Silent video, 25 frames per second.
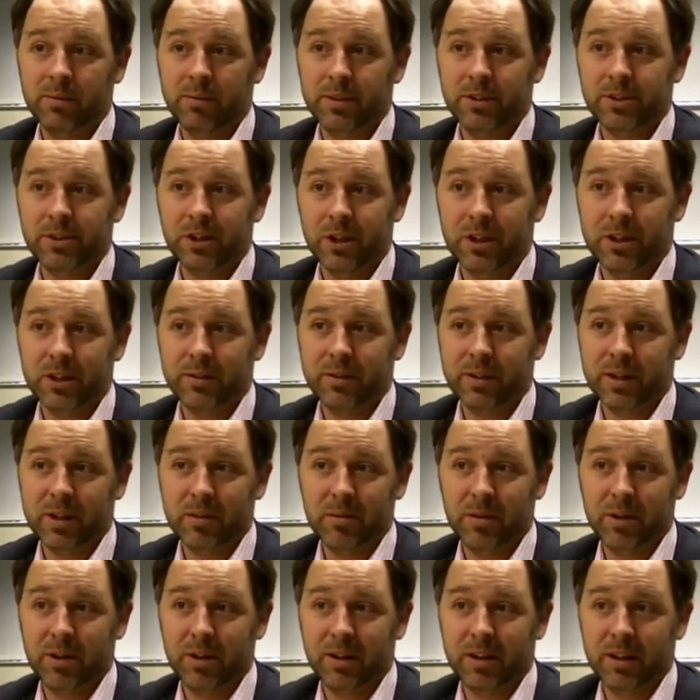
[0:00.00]
the scientific
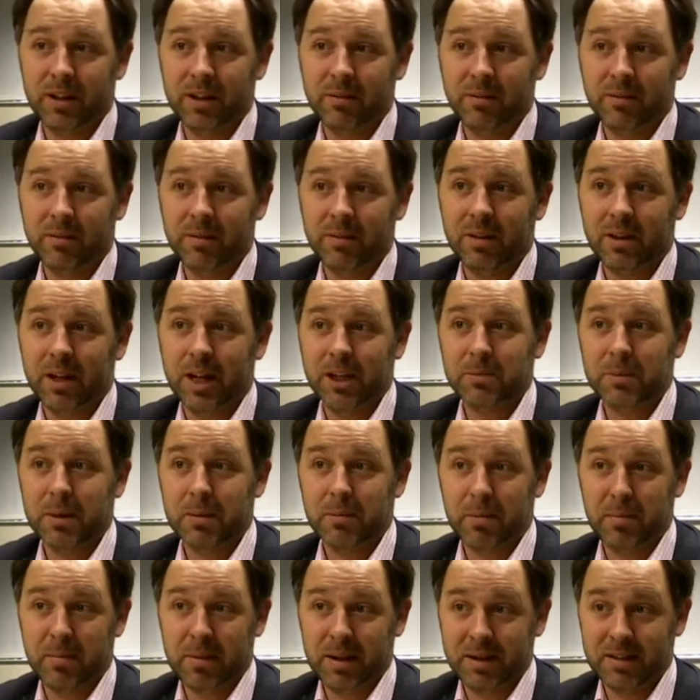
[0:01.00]
community has
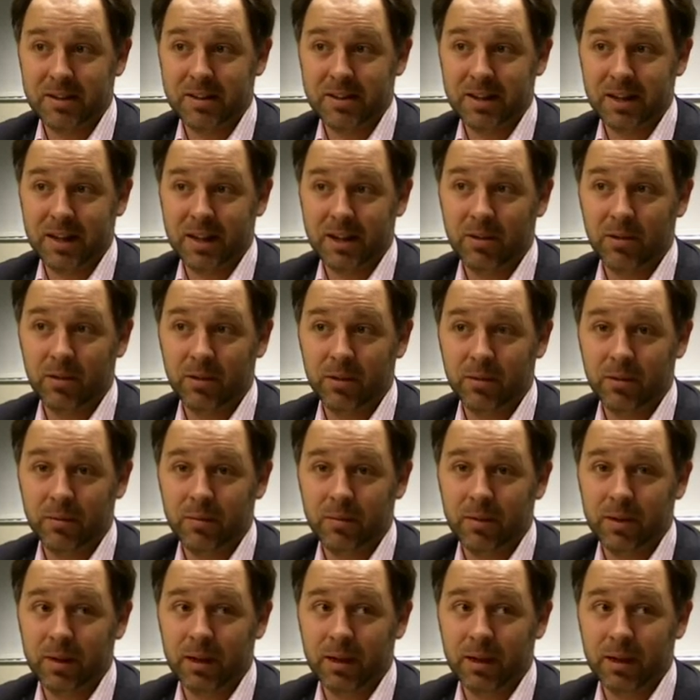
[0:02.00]
been prepared to take on.